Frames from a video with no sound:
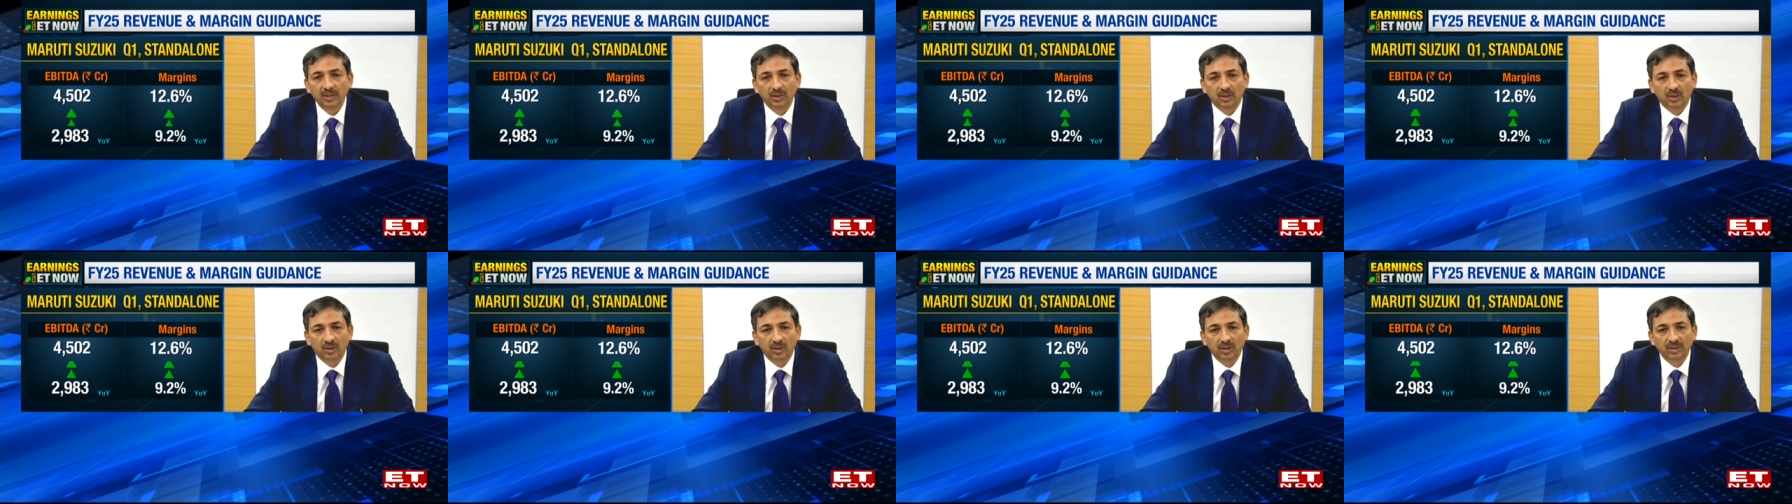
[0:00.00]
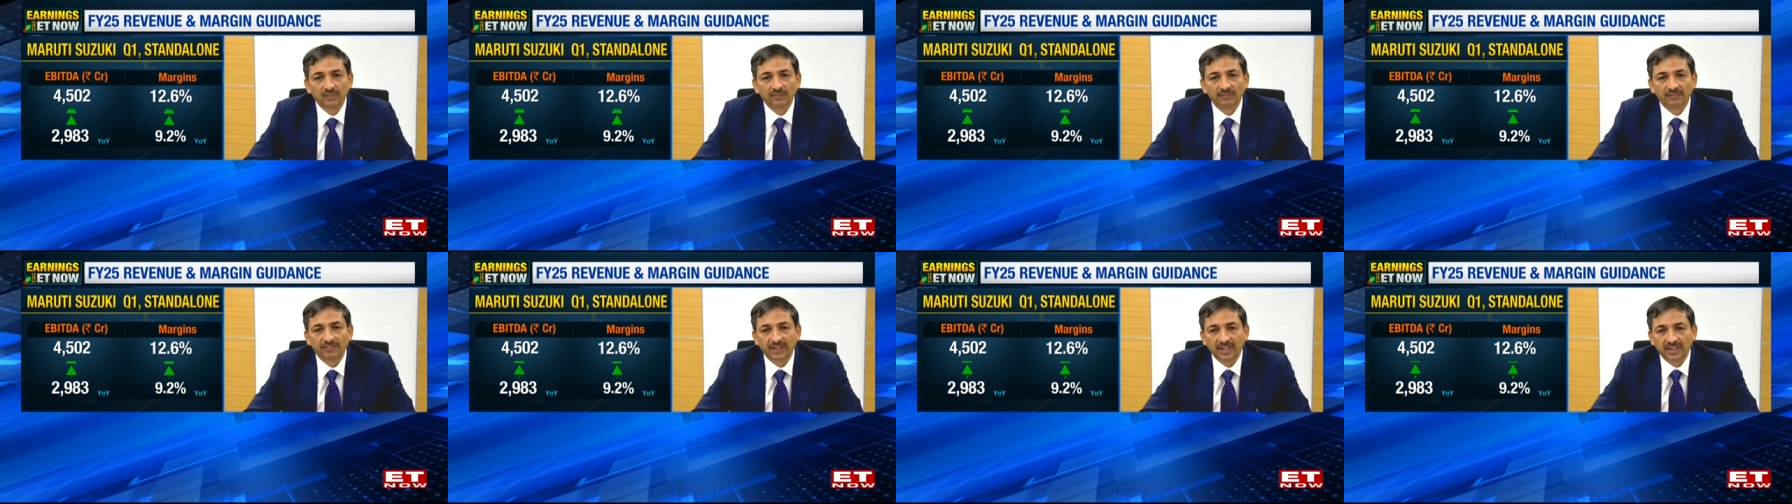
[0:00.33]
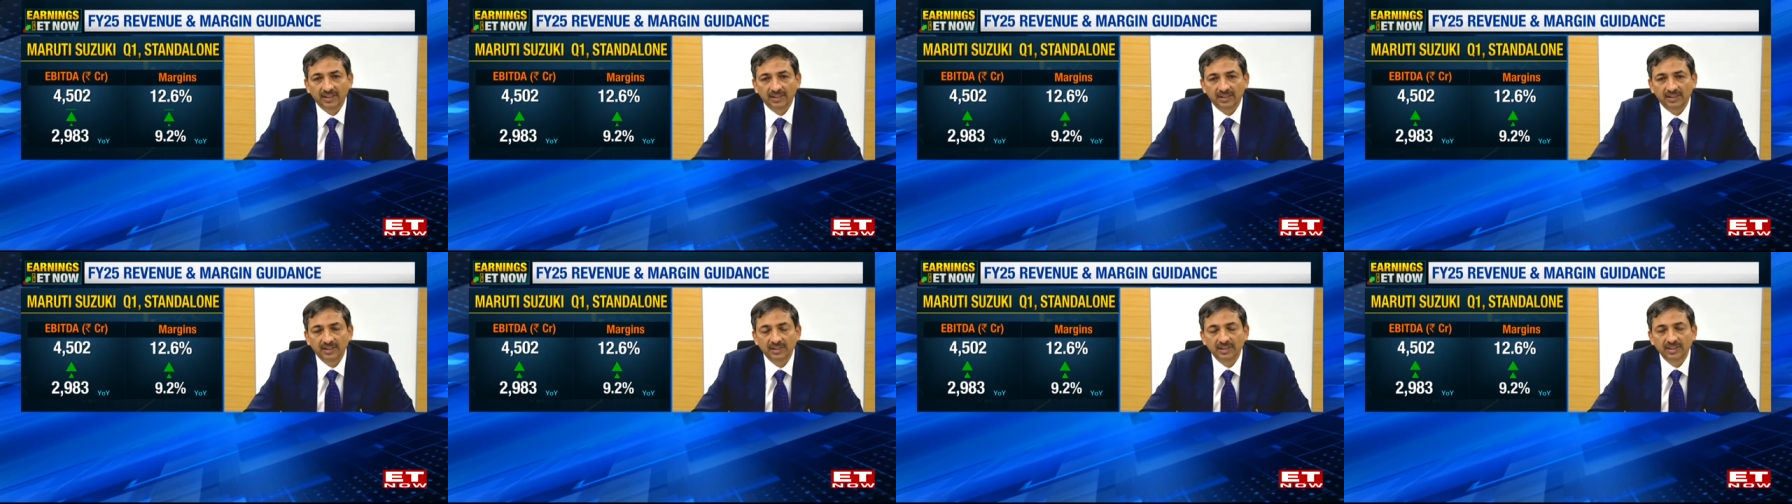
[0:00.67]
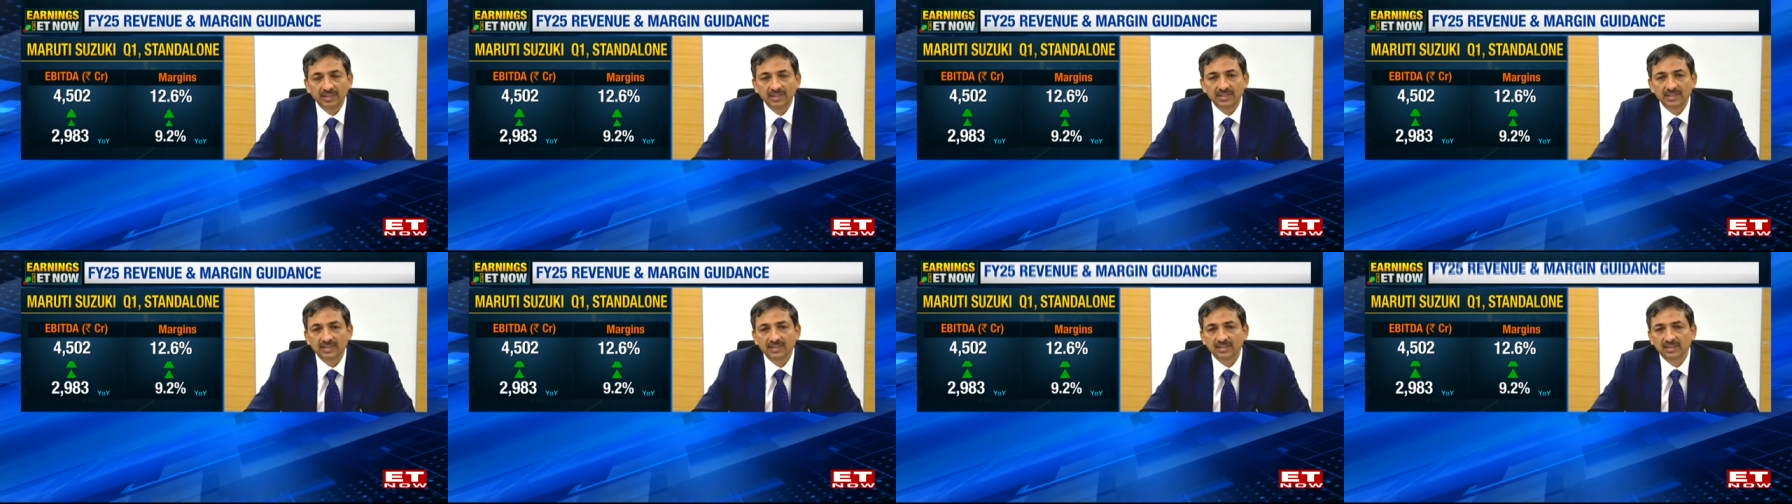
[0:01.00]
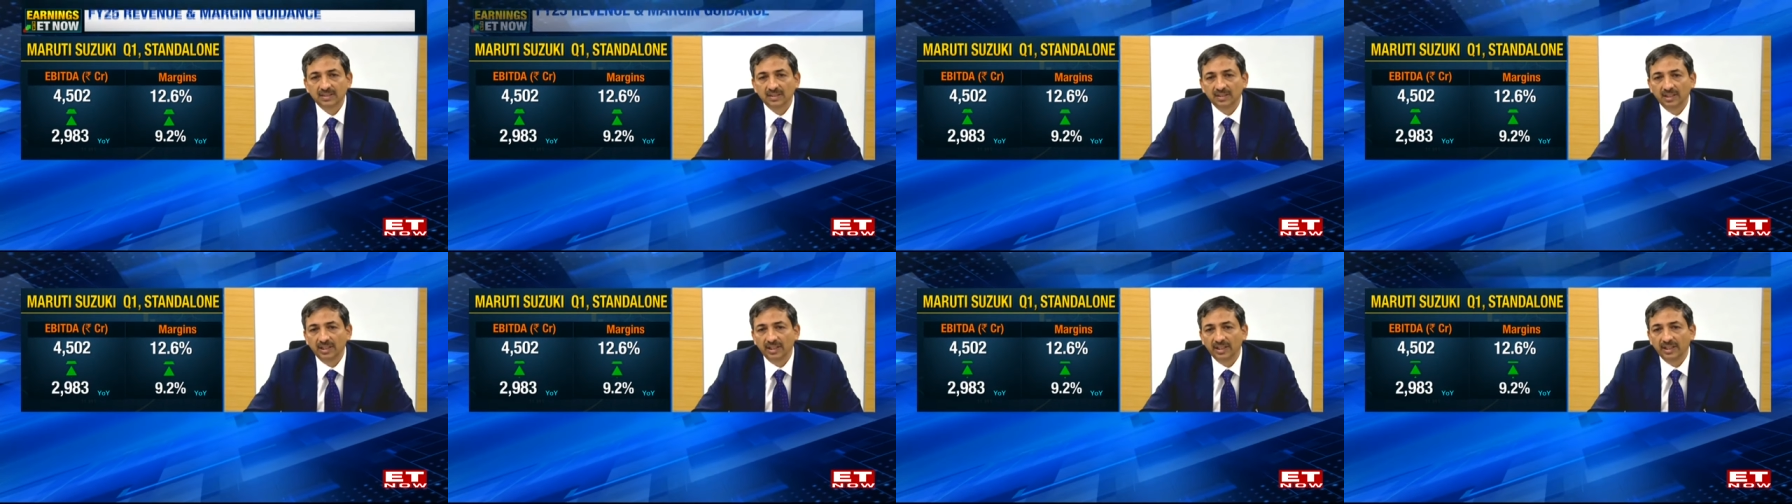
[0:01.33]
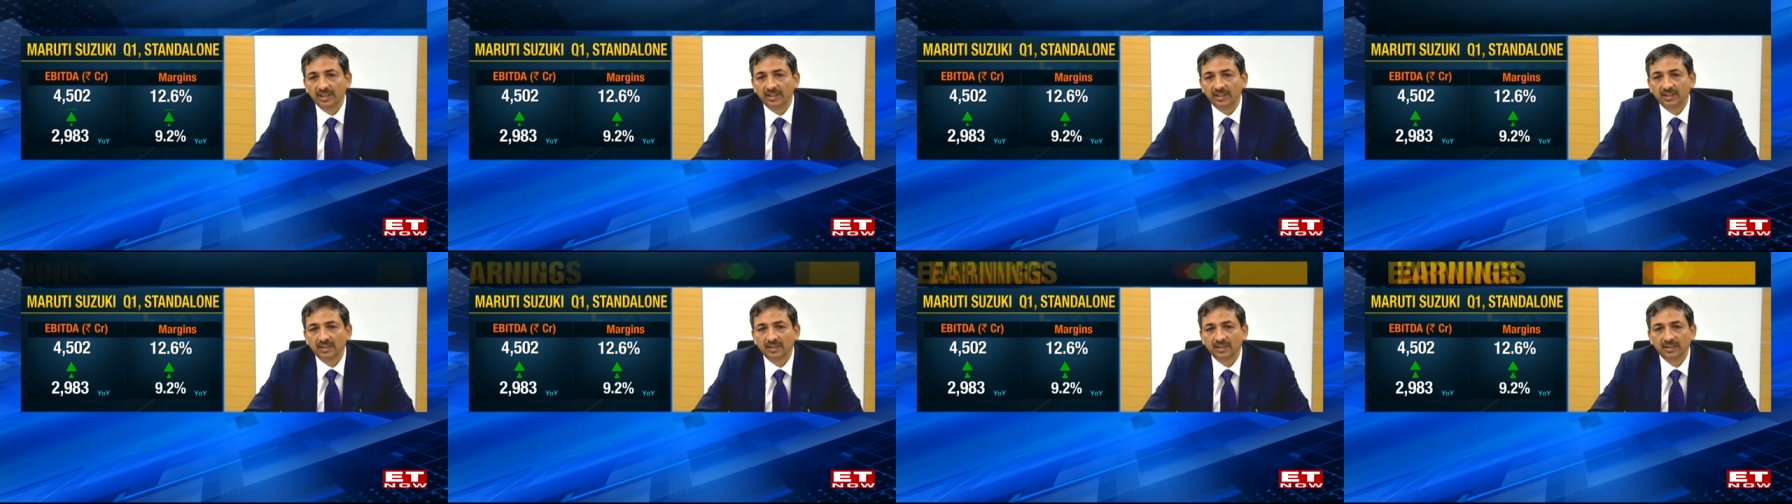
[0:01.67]
on factors
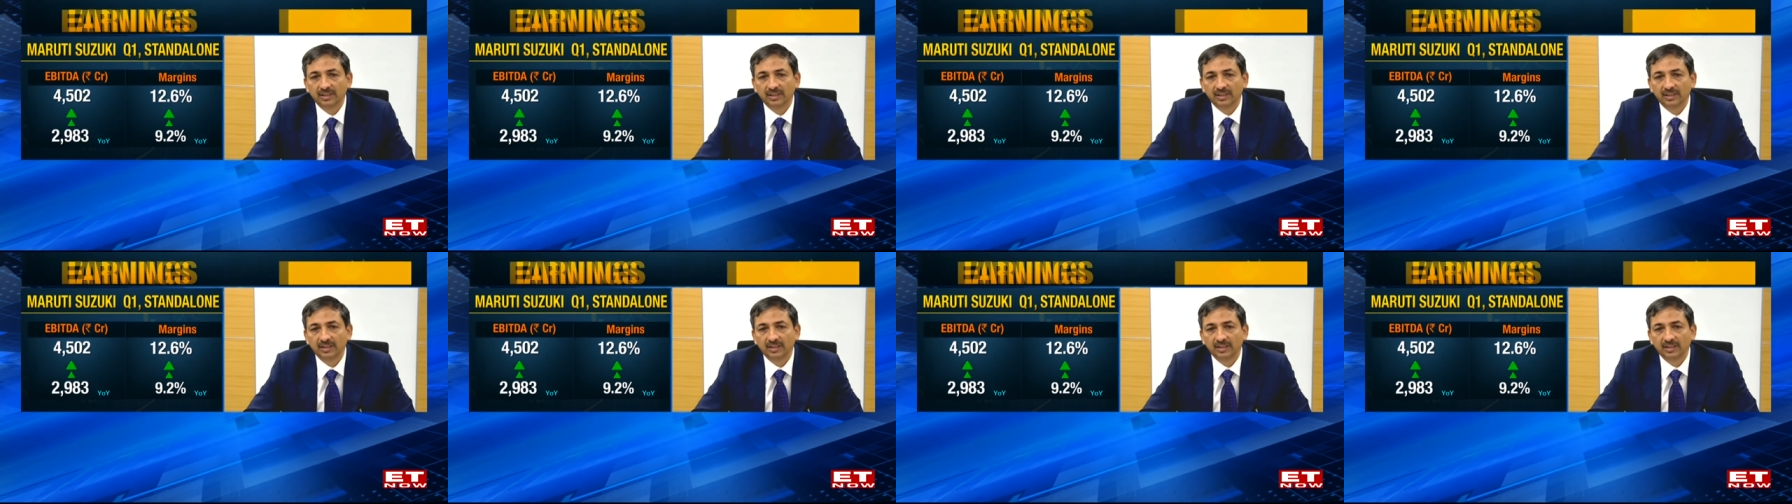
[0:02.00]
like